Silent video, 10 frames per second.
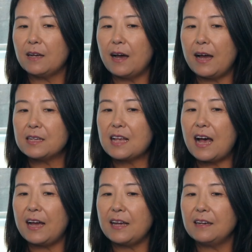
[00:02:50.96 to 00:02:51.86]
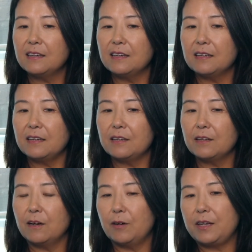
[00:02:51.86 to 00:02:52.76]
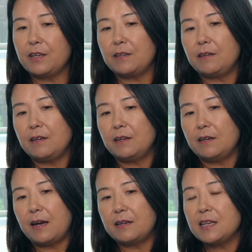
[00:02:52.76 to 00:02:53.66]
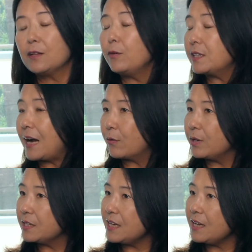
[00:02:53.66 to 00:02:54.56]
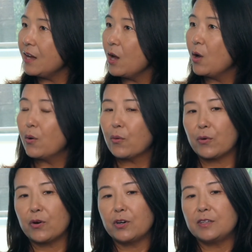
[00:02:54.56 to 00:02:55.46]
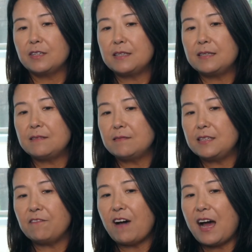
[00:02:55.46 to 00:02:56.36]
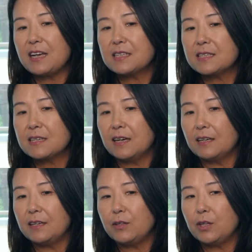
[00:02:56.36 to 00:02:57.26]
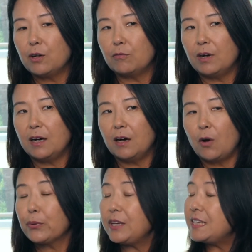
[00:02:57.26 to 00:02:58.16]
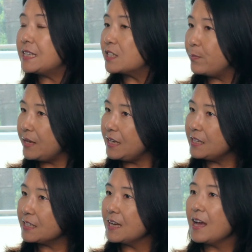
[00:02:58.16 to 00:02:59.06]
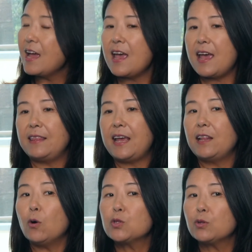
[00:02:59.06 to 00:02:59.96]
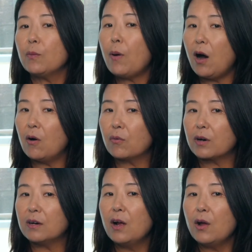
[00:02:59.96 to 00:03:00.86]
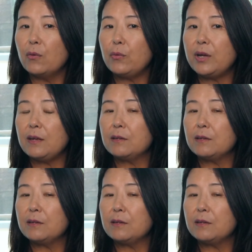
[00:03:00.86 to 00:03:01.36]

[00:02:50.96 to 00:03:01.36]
SI, in signal integrity or the device operating speed, and then also the power. We